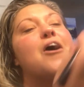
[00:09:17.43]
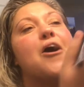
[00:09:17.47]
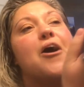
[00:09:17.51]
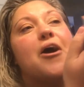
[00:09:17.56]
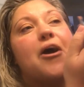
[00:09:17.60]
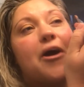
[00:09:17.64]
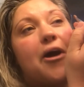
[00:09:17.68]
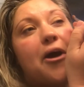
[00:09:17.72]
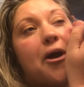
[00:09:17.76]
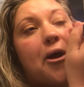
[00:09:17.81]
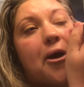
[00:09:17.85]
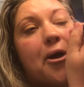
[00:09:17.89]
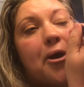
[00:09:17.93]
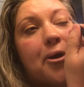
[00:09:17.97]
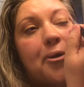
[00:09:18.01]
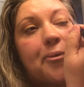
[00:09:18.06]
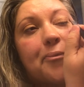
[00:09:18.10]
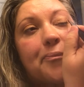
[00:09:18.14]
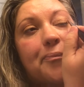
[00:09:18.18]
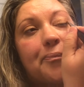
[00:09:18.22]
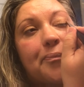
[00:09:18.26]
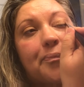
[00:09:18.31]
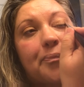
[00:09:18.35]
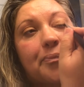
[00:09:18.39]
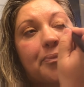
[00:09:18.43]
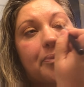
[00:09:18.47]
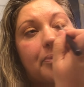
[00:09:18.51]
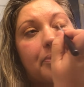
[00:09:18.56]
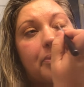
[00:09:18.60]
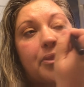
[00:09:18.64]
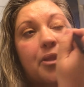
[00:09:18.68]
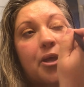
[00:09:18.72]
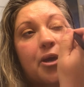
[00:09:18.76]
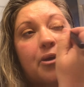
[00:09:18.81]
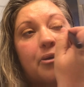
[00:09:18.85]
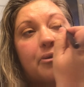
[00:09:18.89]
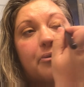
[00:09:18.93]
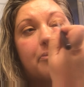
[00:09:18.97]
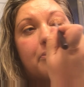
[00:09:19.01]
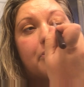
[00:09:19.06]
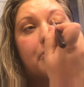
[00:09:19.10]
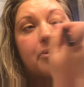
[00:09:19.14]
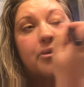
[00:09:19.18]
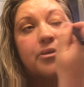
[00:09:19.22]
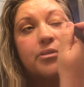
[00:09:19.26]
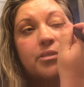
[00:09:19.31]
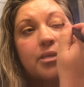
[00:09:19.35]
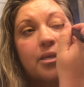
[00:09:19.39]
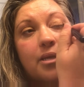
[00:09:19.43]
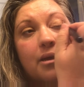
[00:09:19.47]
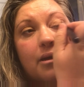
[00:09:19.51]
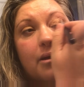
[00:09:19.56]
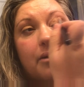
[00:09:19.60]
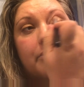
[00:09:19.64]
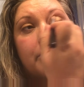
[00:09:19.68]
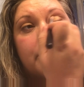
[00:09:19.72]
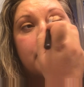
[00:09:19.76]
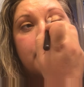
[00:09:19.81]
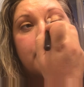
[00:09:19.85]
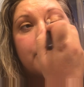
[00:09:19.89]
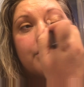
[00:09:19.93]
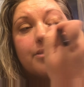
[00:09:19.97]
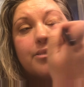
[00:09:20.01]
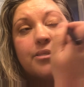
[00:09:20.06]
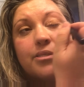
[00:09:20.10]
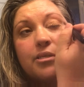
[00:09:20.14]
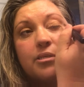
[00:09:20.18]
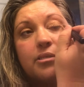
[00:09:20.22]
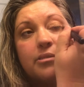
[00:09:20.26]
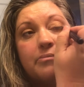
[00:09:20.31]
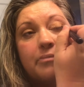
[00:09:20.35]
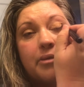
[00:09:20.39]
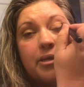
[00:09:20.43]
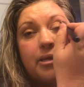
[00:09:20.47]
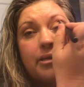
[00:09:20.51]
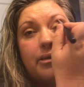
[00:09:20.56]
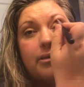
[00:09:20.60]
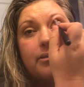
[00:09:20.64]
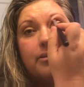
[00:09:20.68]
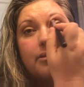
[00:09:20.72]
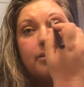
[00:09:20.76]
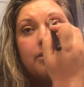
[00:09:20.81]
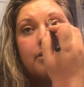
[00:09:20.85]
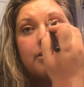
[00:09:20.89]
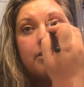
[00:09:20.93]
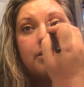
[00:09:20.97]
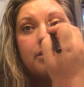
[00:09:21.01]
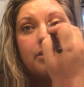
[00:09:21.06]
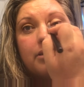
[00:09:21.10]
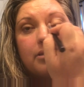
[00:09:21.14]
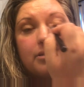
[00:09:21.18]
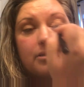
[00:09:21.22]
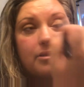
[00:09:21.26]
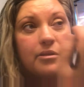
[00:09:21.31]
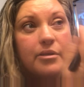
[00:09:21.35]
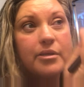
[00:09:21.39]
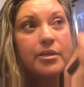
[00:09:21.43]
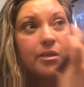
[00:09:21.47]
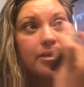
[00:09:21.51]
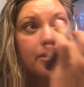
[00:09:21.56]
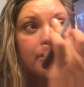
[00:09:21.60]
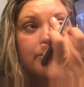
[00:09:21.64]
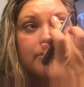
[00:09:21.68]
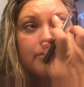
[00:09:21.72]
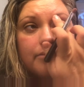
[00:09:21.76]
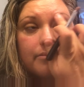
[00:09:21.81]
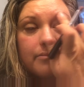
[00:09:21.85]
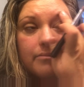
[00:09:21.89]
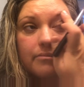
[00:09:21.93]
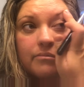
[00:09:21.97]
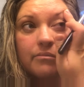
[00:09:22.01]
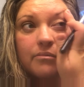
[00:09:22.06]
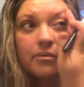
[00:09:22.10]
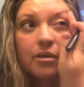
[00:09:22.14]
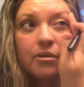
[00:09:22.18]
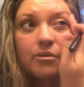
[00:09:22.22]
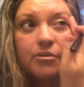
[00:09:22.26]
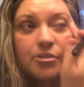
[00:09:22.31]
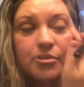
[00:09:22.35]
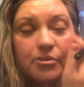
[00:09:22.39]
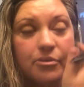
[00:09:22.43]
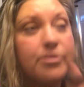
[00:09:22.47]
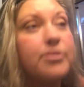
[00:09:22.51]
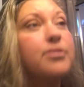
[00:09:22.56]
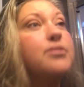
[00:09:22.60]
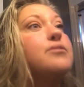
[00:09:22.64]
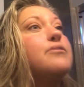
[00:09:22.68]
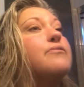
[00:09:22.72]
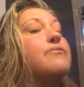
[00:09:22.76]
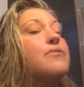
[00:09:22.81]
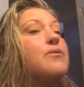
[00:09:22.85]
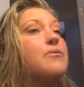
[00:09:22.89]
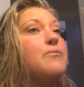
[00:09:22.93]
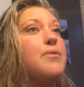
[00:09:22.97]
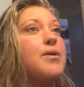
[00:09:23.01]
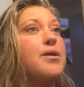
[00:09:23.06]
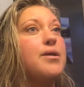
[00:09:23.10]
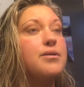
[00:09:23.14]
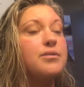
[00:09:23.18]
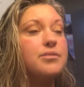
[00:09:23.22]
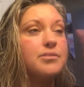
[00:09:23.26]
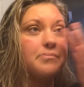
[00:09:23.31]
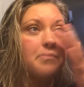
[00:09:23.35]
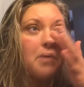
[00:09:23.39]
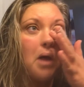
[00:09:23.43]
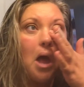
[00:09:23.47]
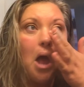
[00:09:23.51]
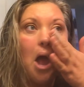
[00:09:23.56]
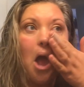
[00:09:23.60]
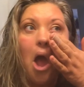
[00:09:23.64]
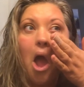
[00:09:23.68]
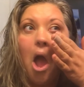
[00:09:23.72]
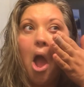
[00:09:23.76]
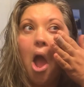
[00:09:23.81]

No, of course, he obviously sees me looking all sorts of different ways, but